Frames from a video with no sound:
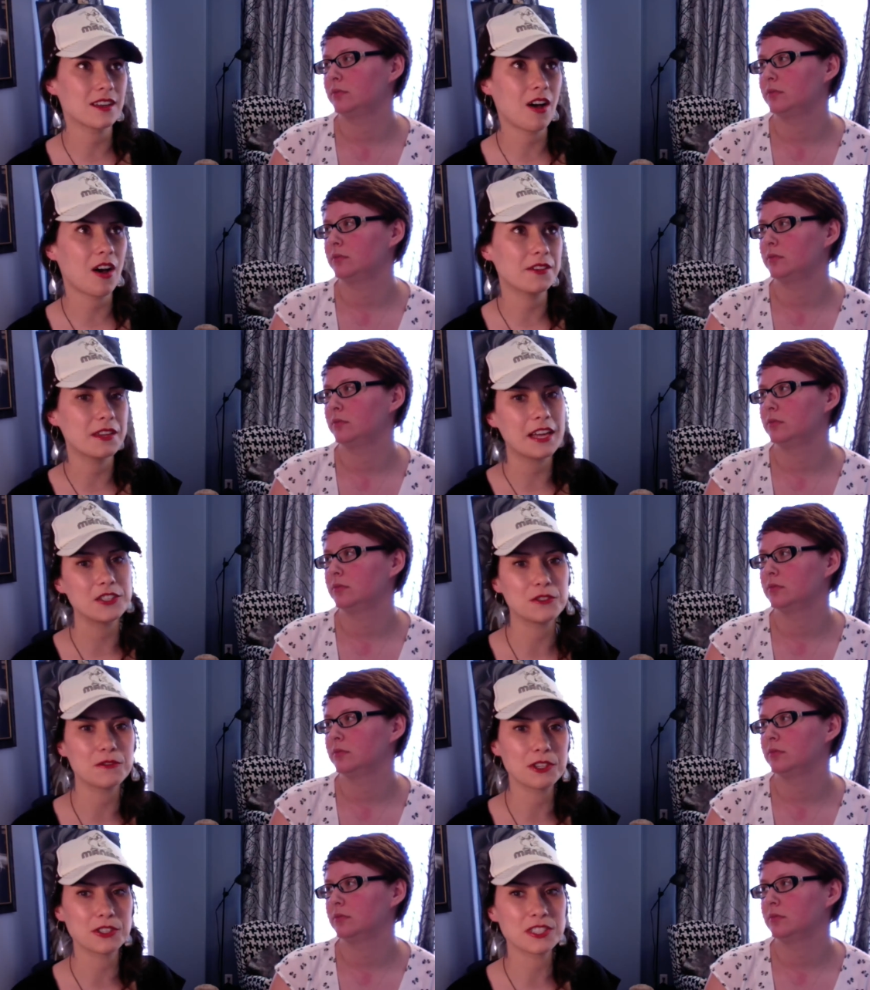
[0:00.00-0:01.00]
Speaker 1: on the edge
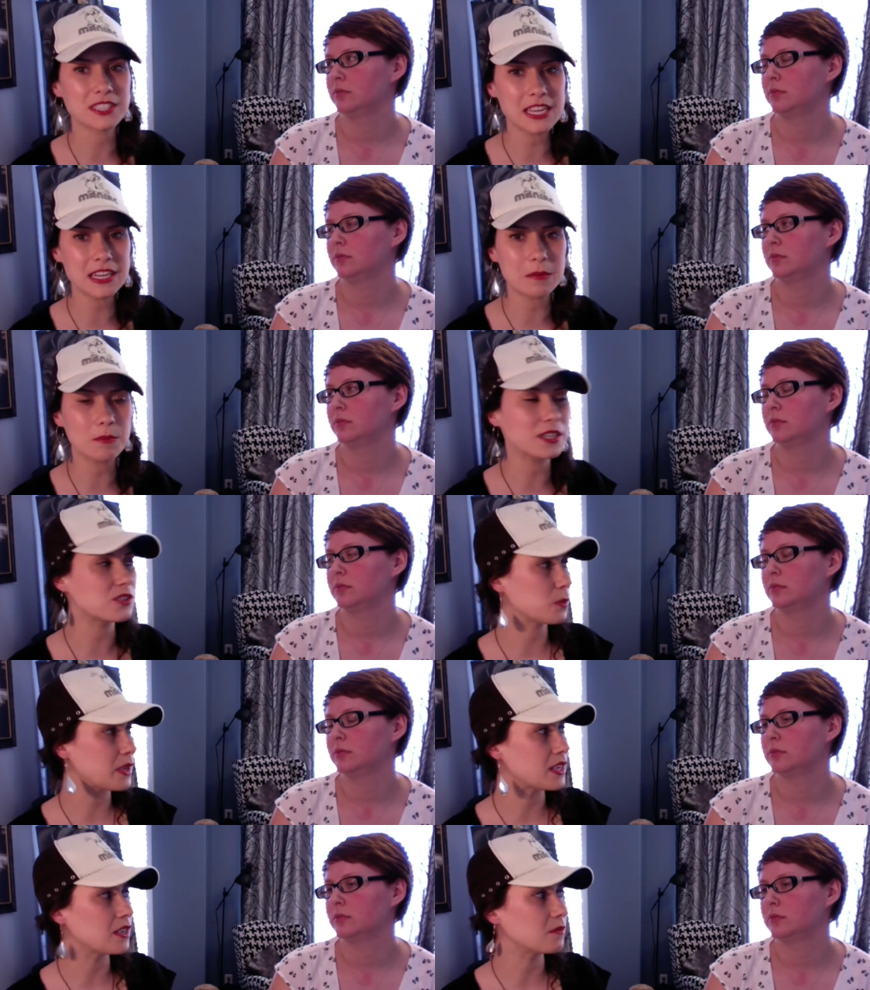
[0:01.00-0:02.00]
of their seat in
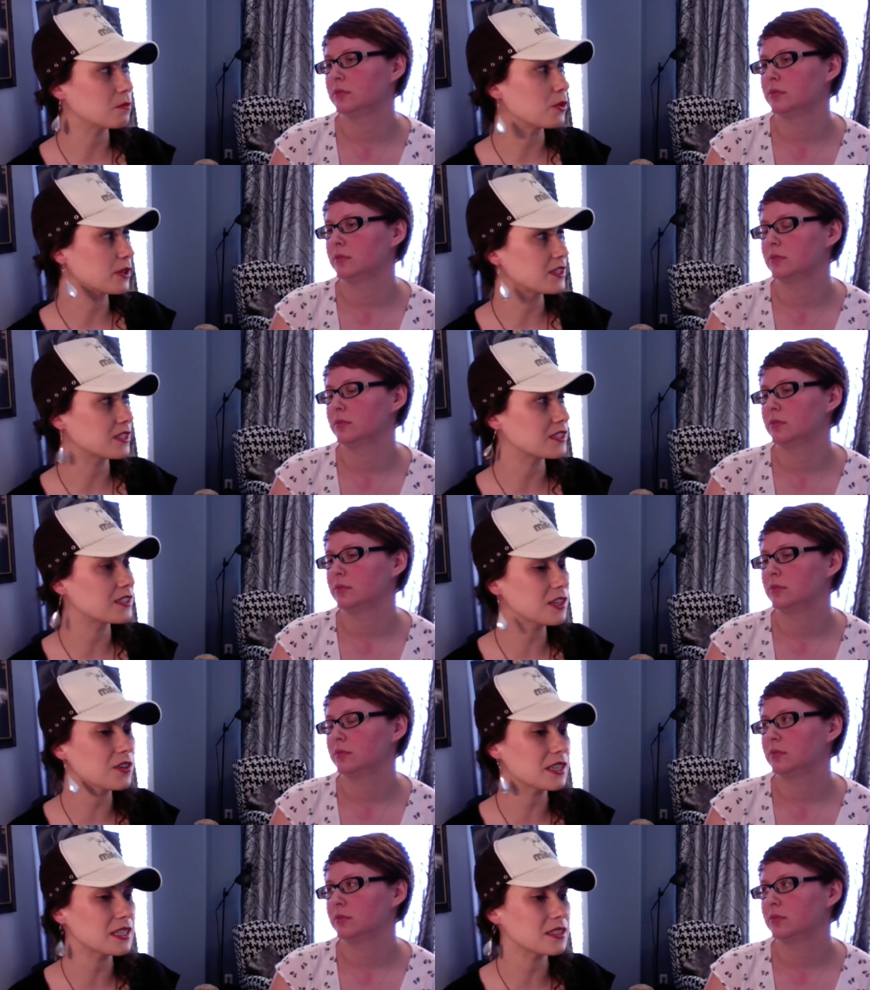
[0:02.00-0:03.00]
between books in a
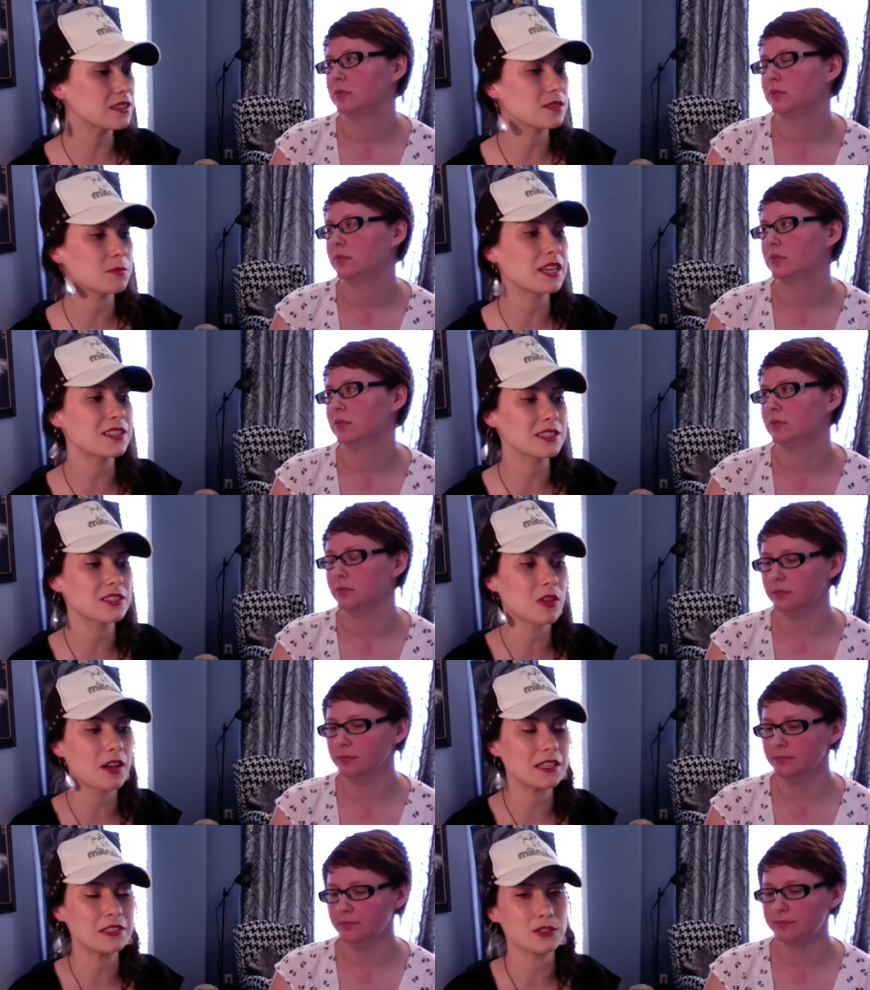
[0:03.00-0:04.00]
series because it's a
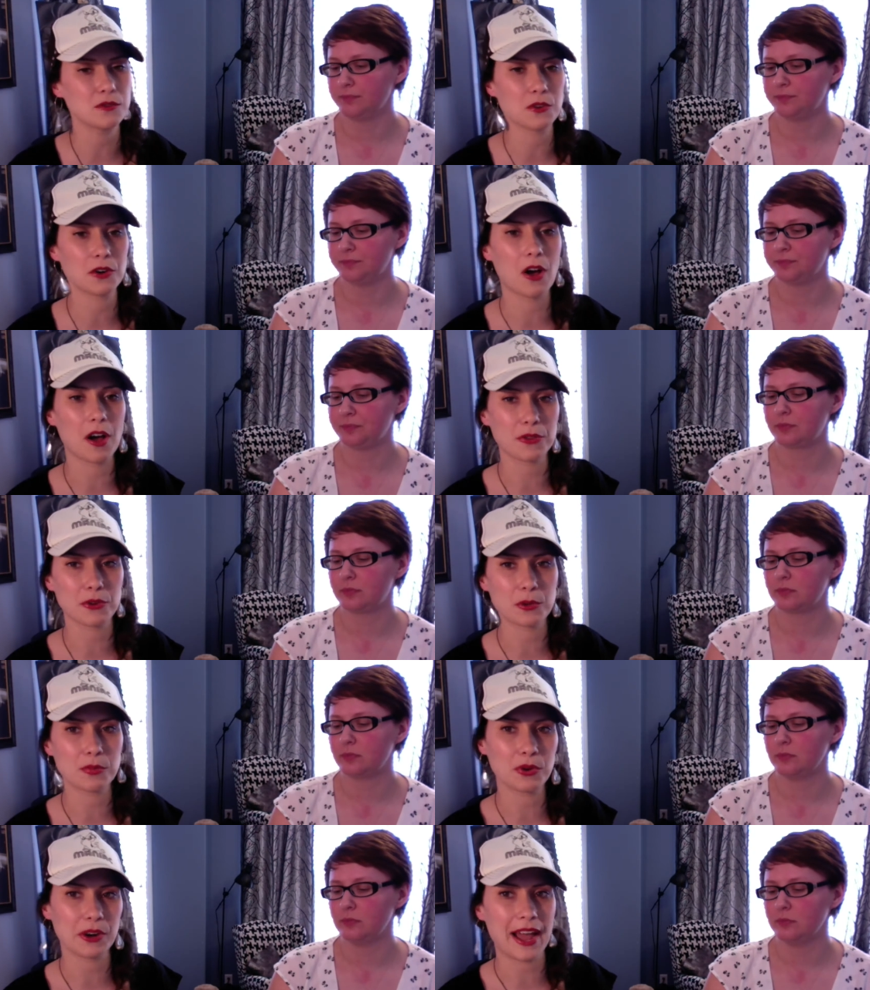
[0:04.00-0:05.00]
lot easier for an author to
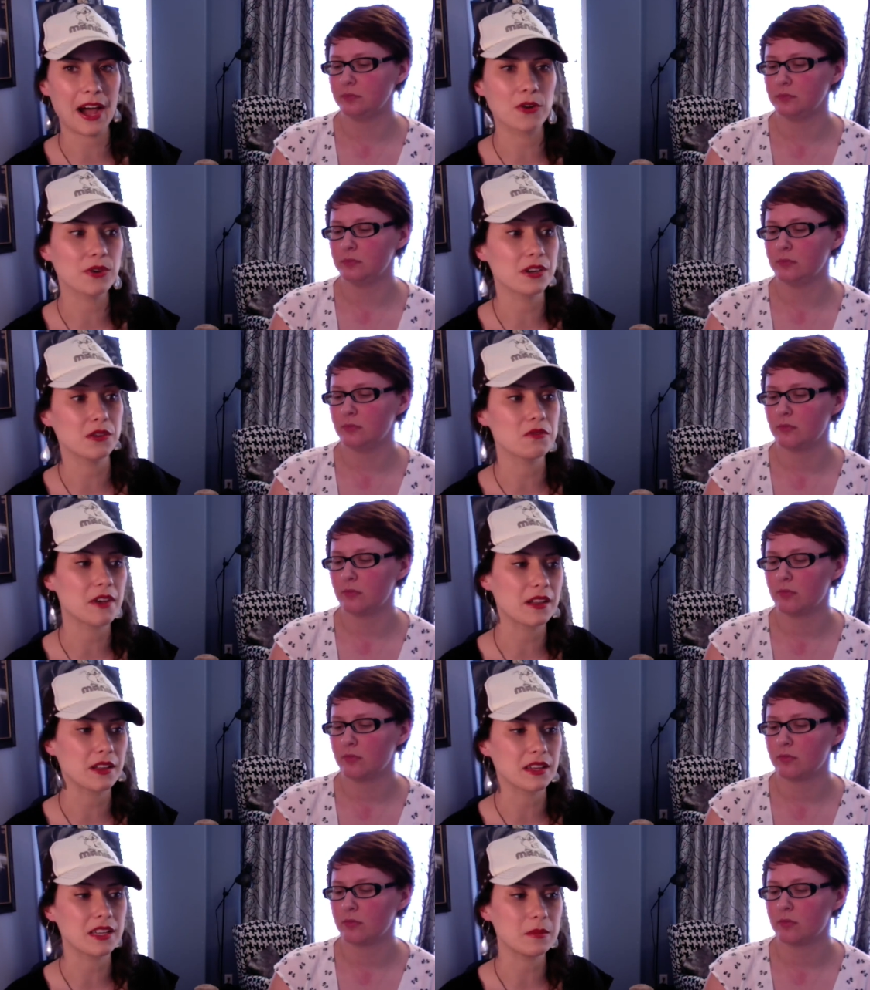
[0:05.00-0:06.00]
put out a
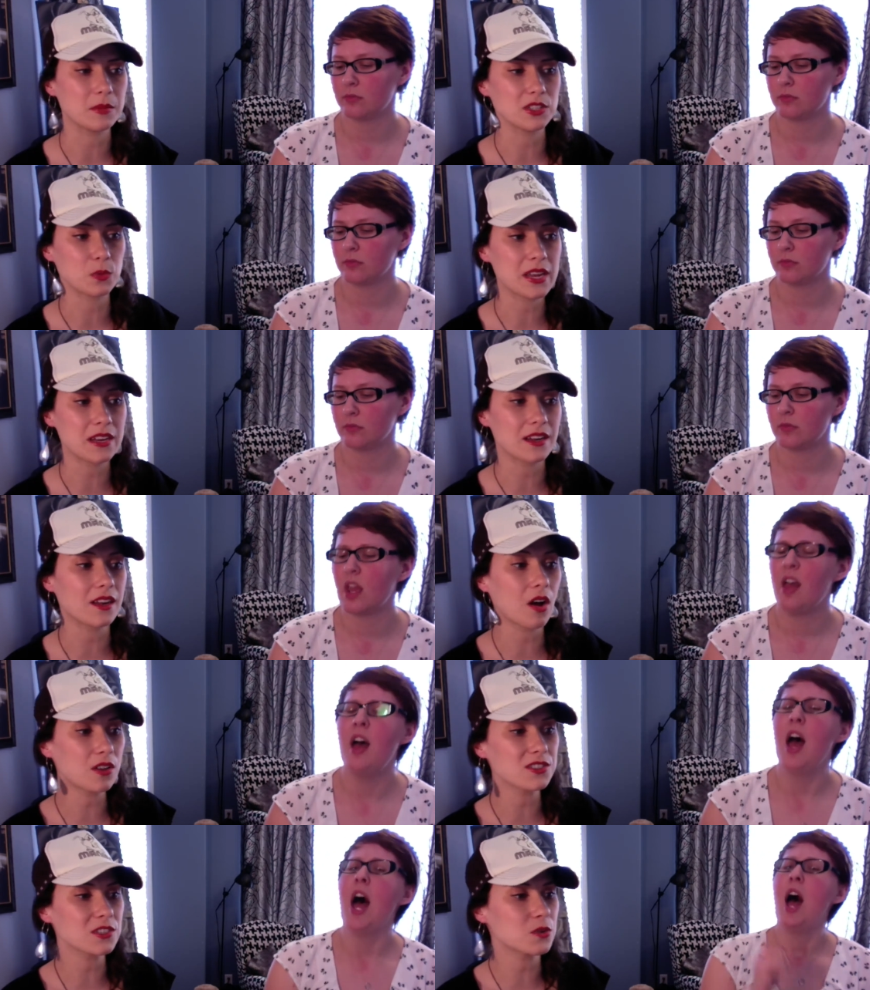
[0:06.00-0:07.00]
novella in between and
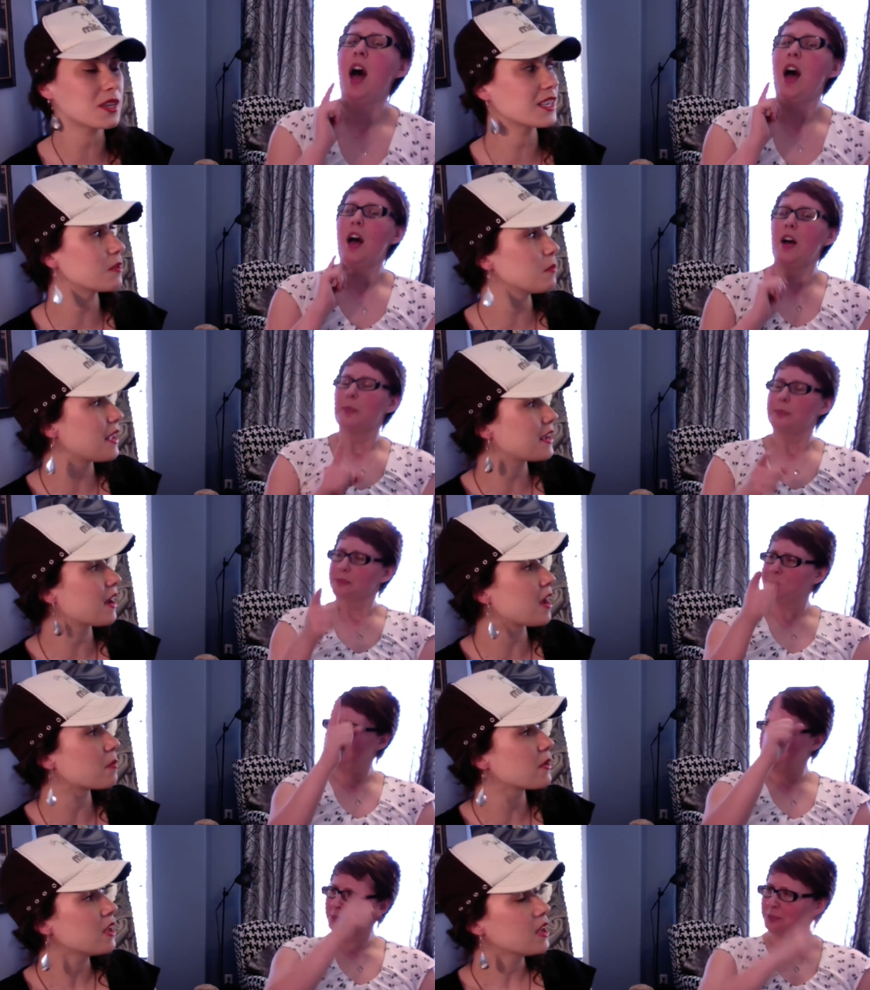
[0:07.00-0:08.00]
also it can make
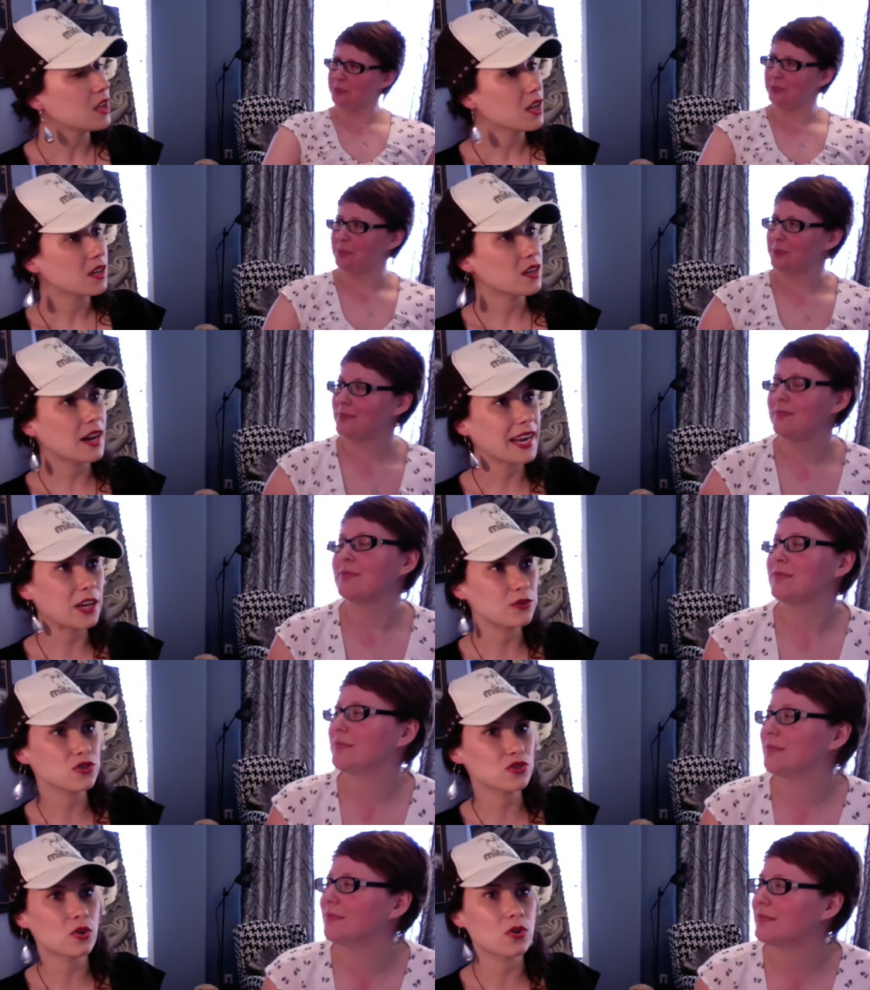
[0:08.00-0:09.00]
up hmm.
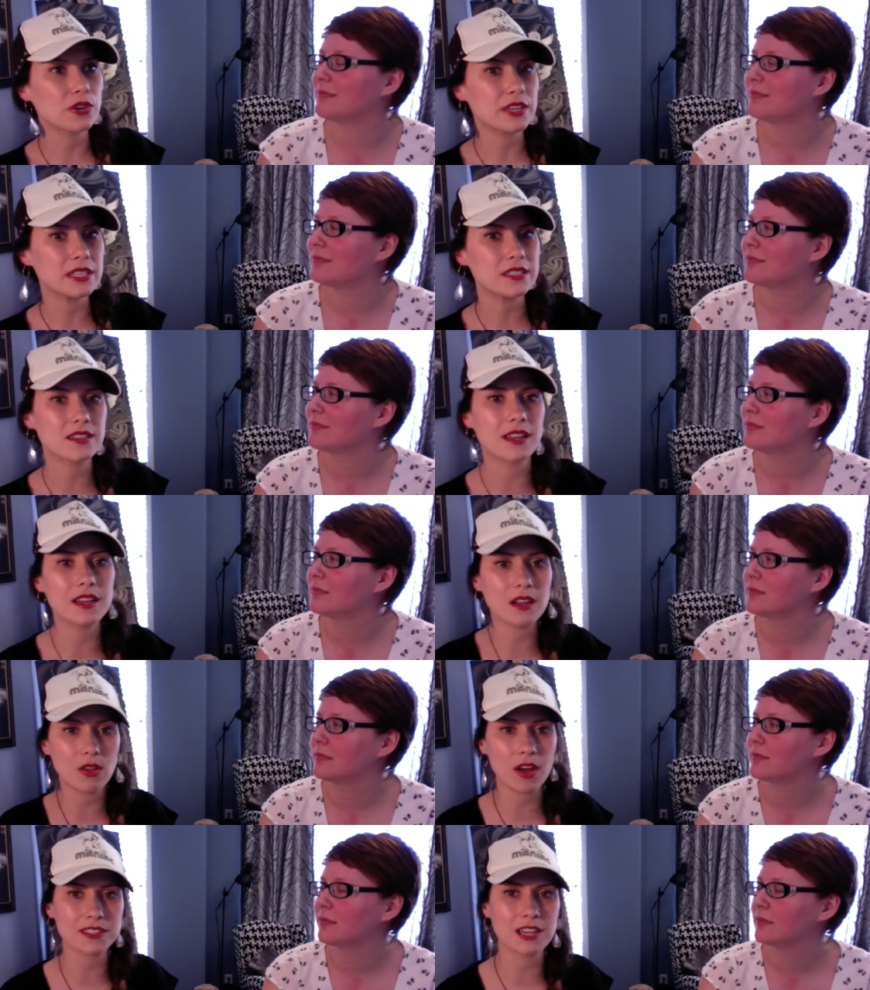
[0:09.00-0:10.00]
out stories like a
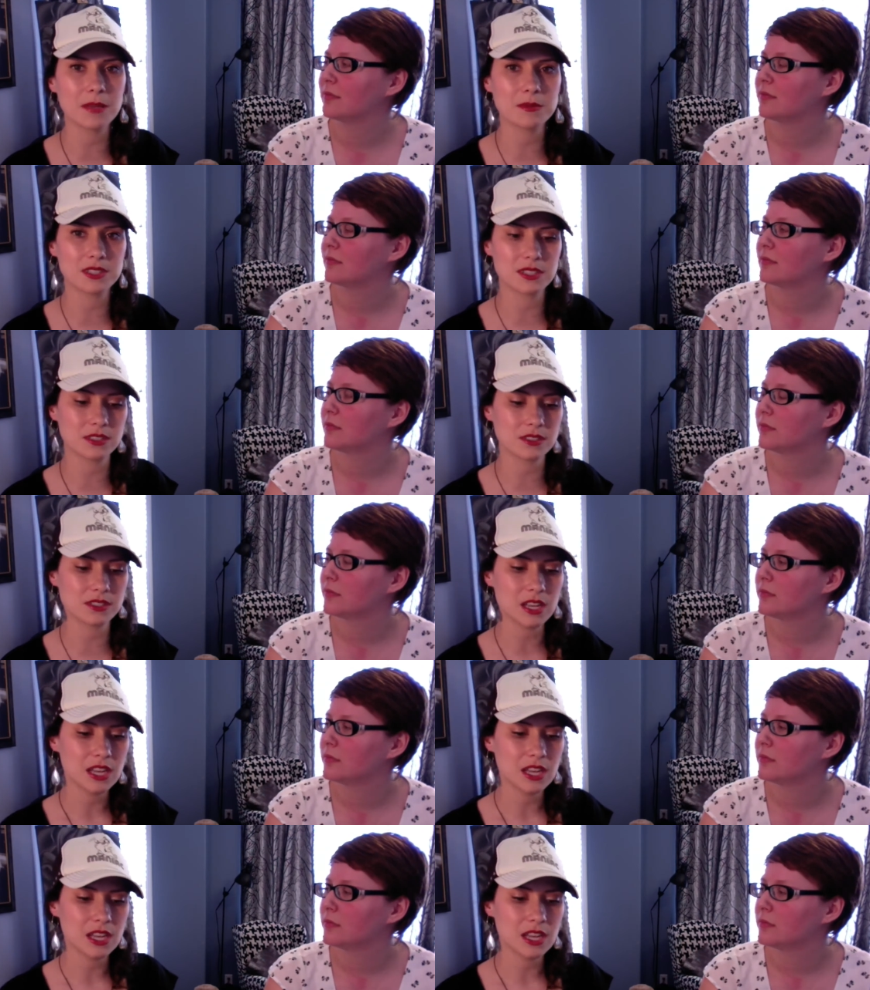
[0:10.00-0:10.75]
lot of times there's